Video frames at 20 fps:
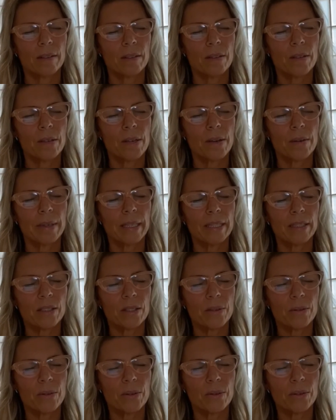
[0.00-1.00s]
or go
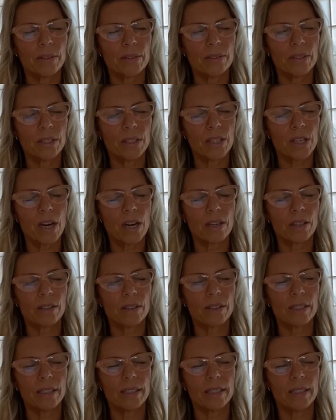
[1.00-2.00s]
into all of the
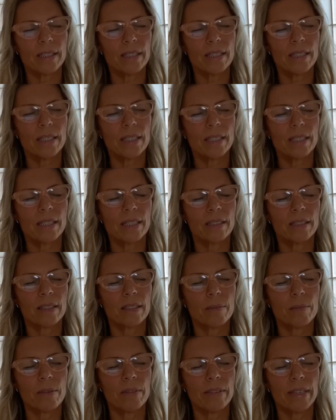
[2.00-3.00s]
chakras,
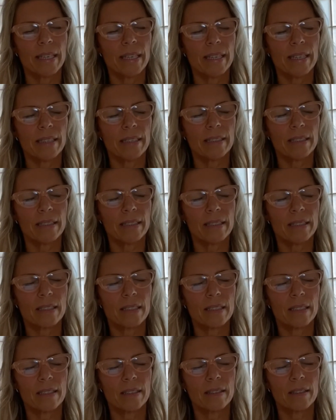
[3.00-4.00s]
the
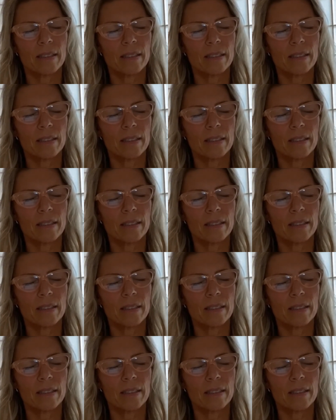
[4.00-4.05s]
meridians.